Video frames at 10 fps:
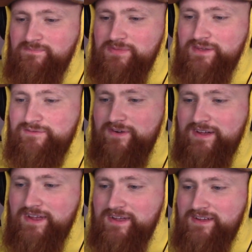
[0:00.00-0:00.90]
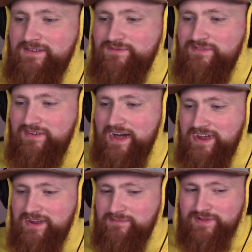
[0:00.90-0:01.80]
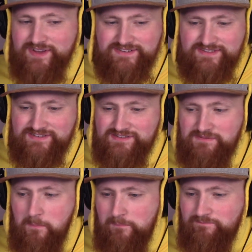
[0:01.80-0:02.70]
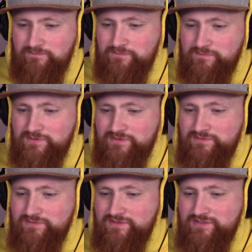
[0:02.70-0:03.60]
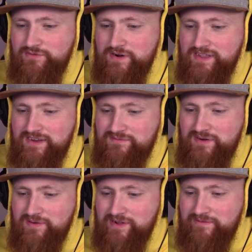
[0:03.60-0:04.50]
The fucking hiding places. It's Twilight and Merit.